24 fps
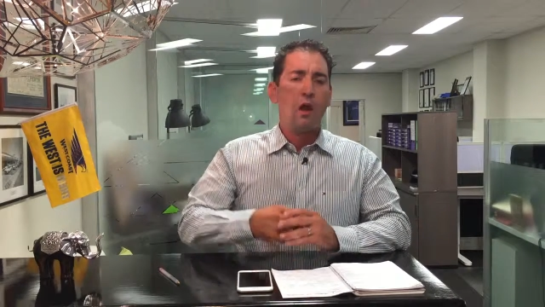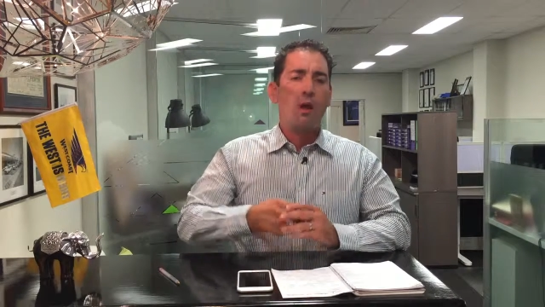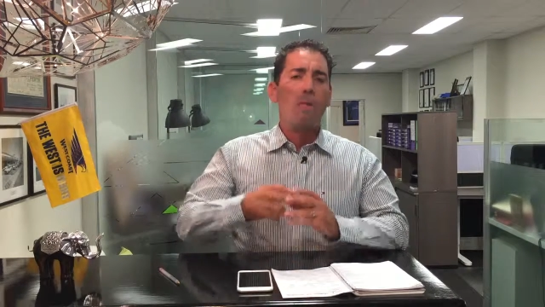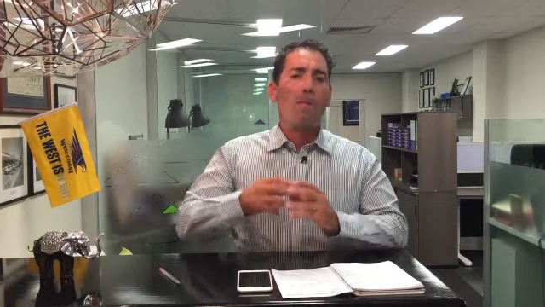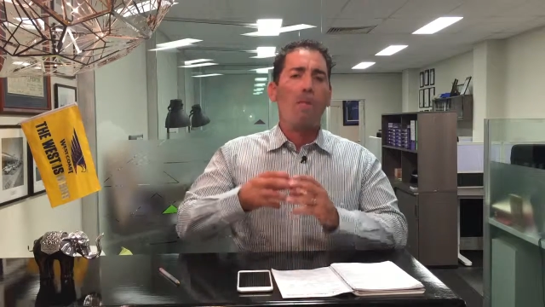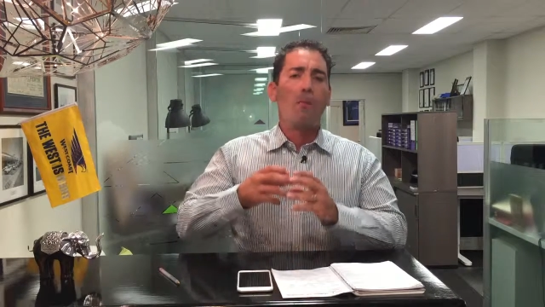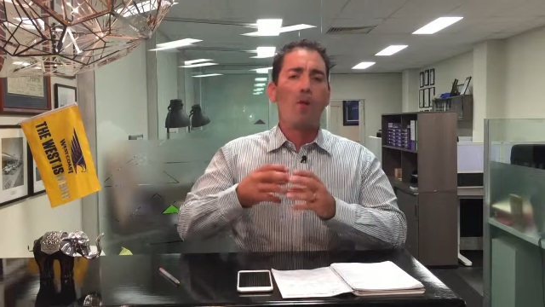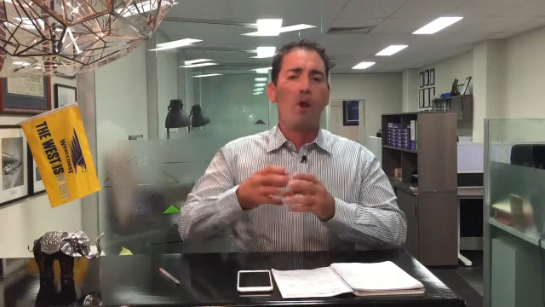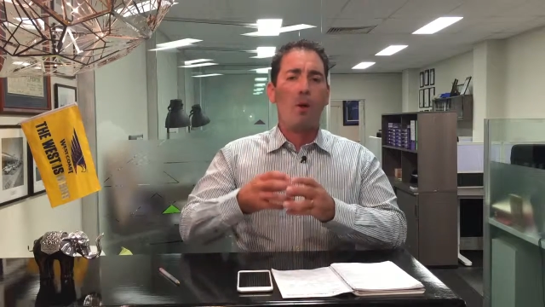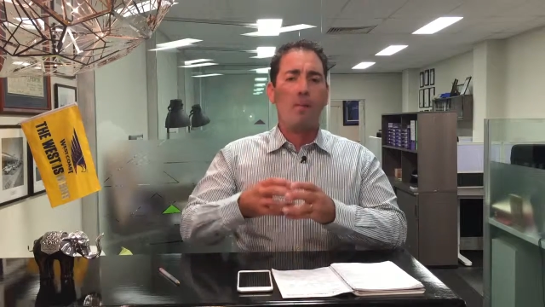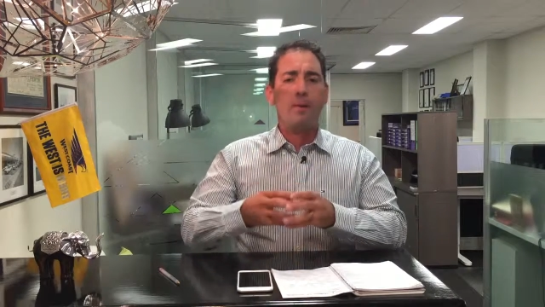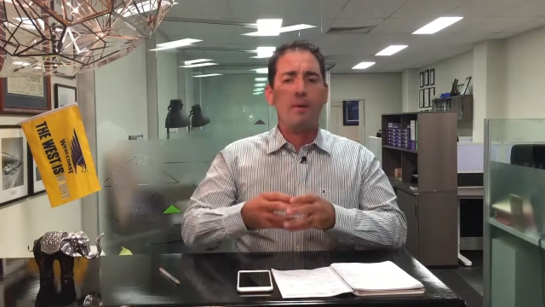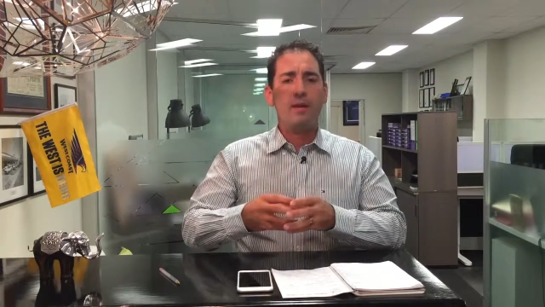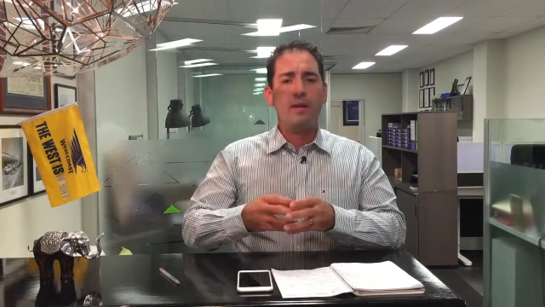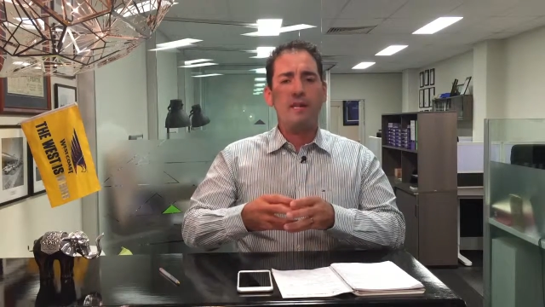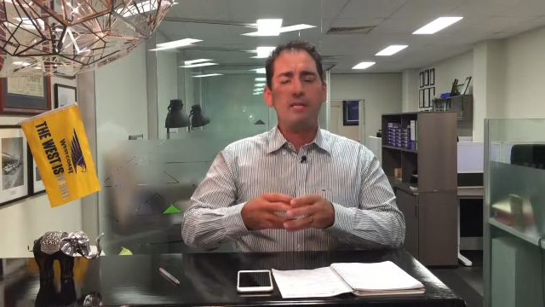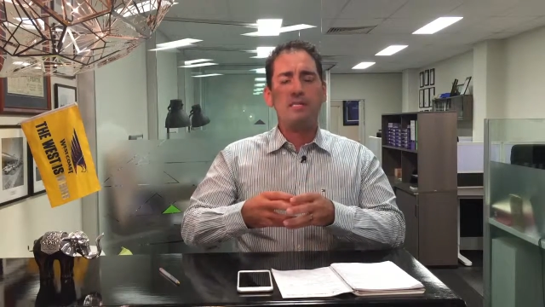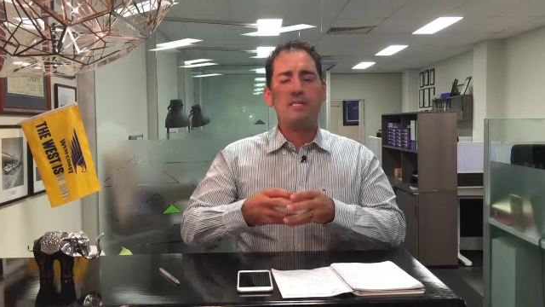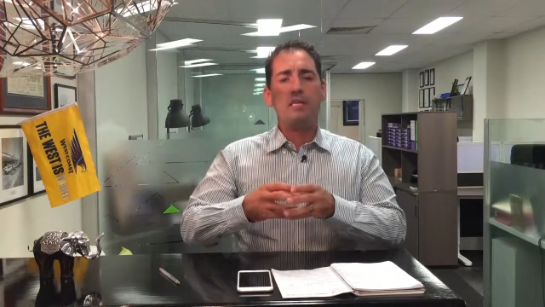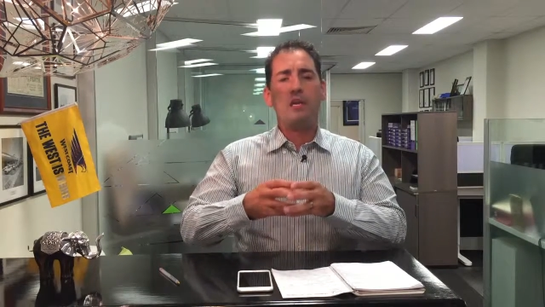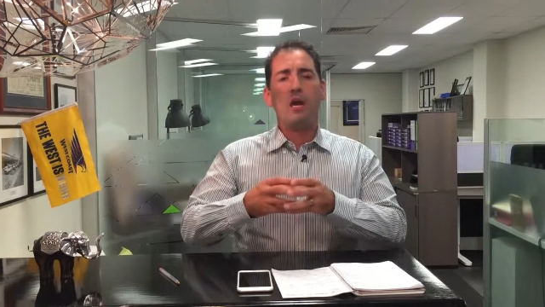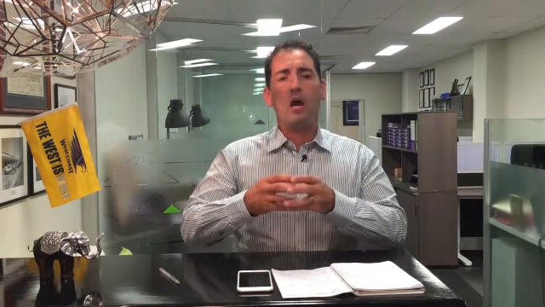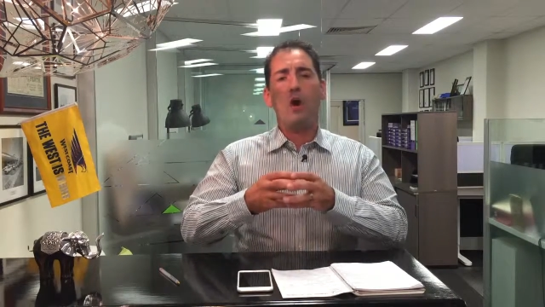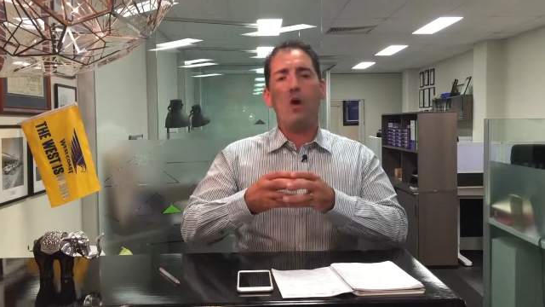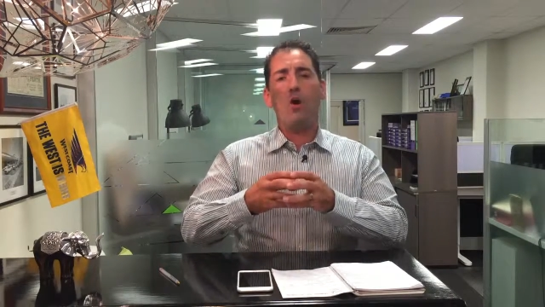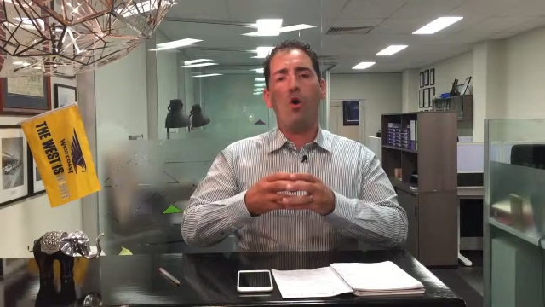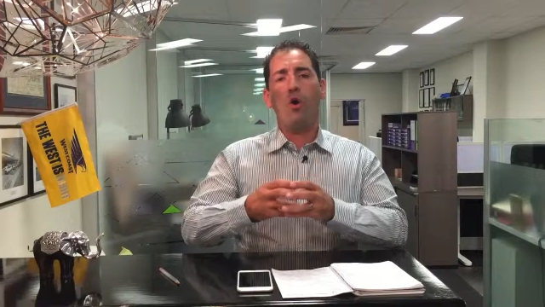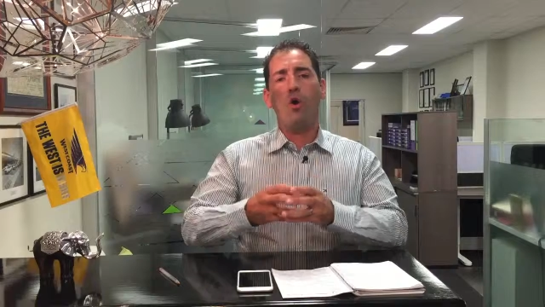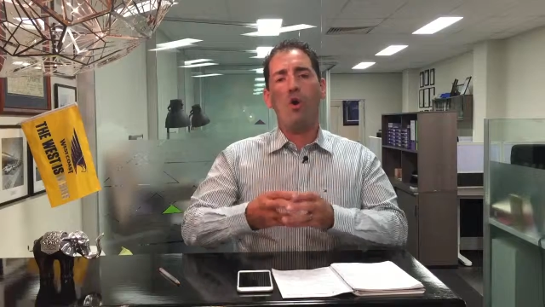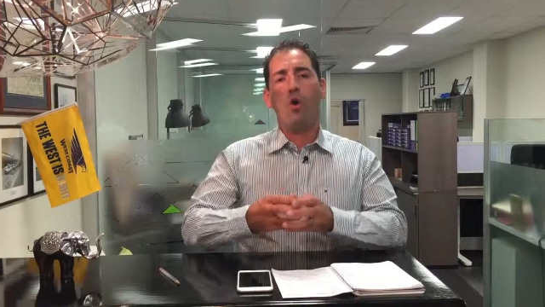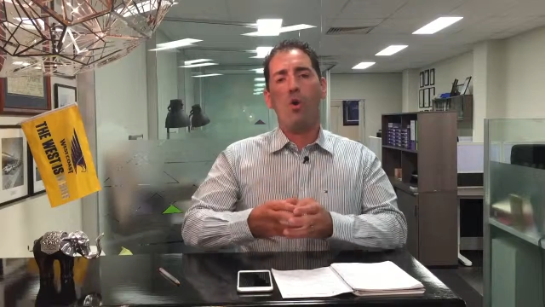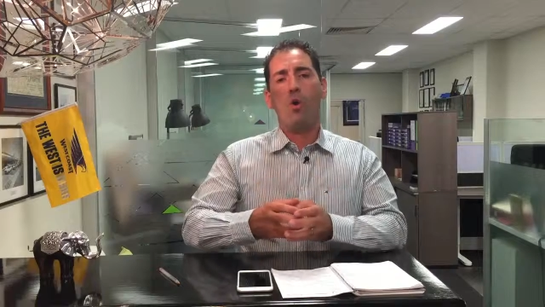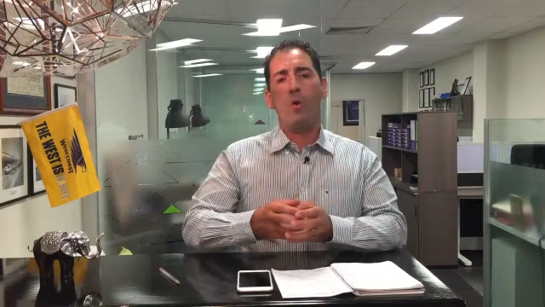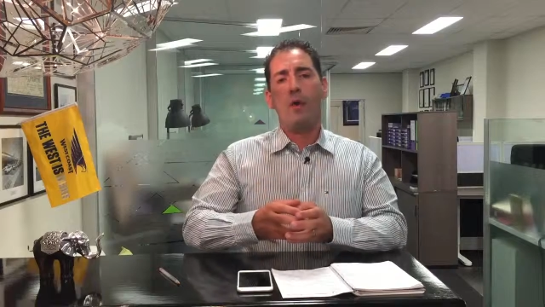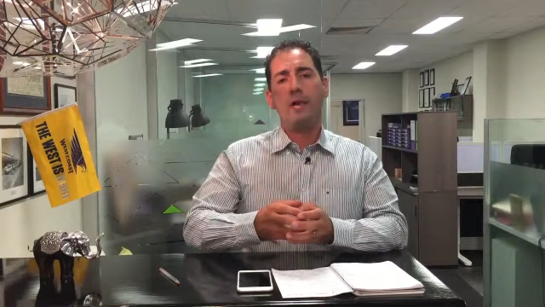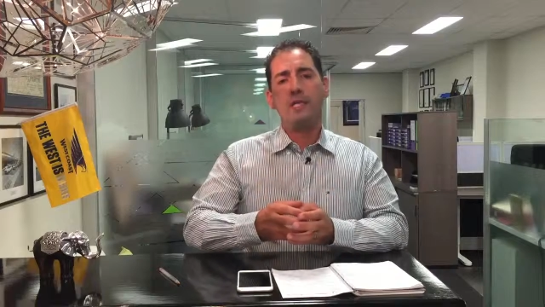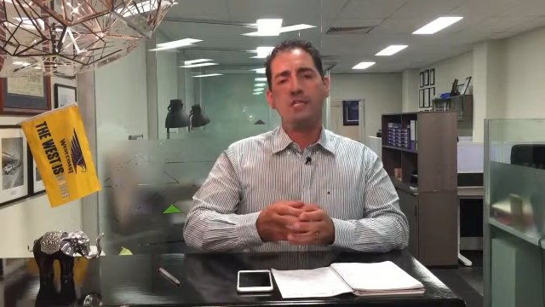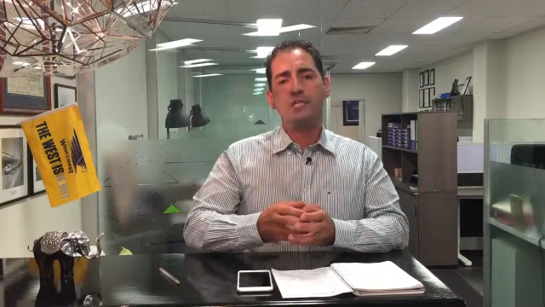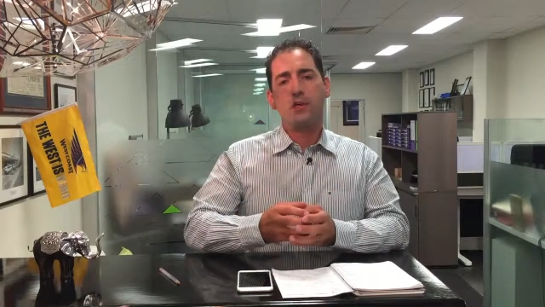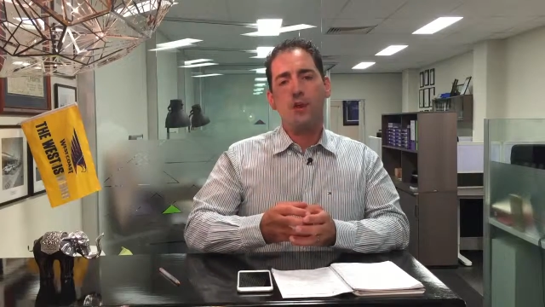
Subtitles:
Properties are always